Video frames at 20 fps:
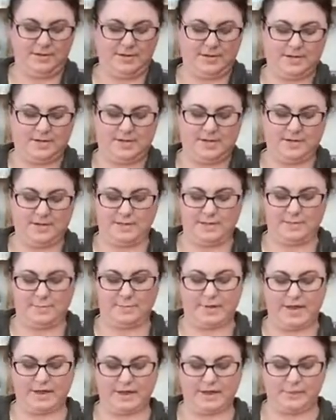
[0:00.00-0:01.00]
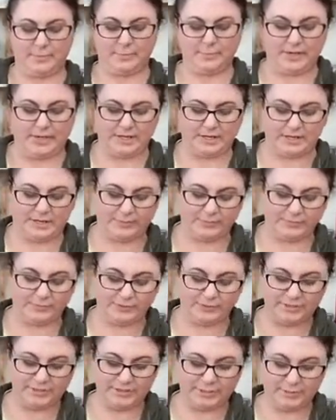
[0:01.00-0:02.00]
Okay, and then back up again. Now the
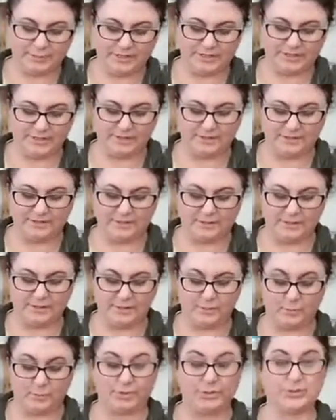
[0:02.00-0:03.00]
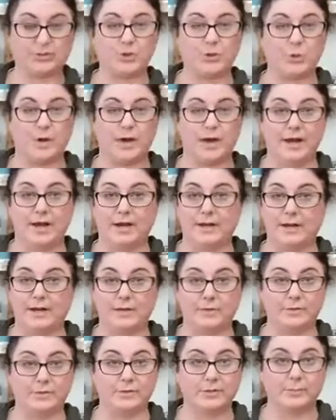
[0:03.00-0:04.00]
first time I did this, I did it with the twine,
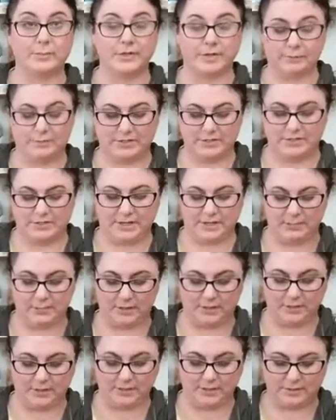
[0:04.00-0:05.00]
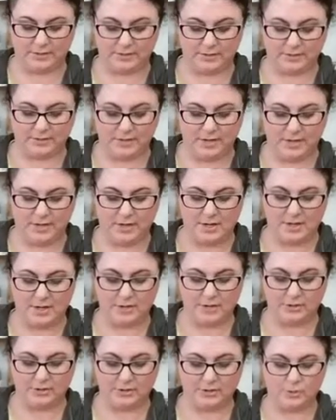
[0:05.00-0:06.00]
and that was a big mistake because
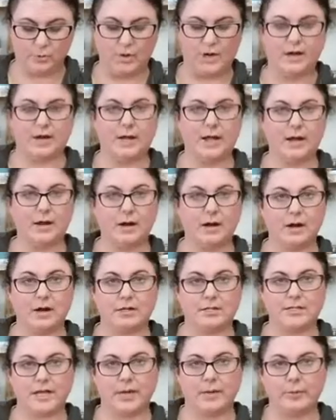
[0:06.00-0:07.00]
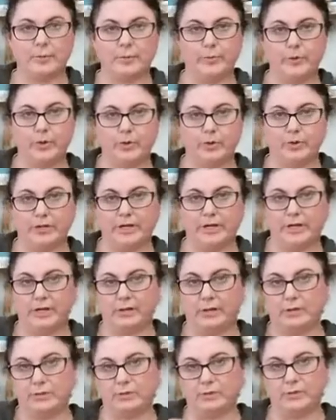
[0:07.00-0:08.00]
the twine had a hard time
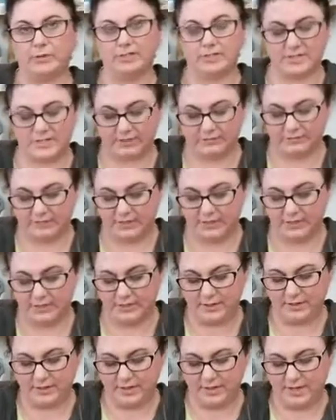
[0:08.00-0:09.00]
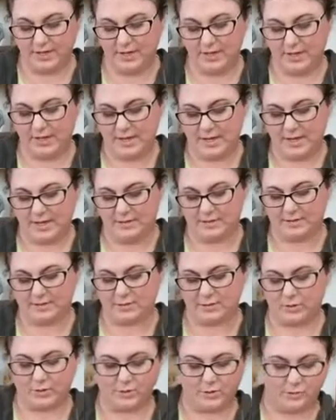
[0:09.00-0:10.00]
pulling through the stuffing.
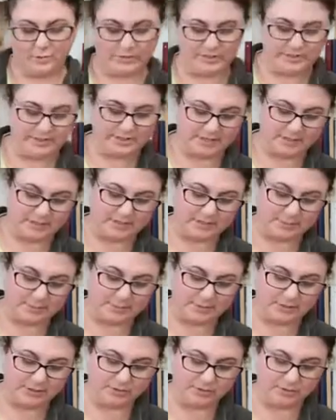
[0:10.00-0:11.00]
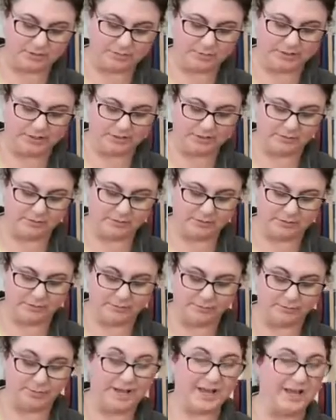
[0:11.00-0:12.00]
So the second time I used my needle
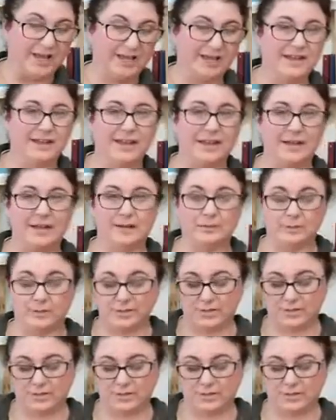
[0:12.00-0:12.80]
and thread, and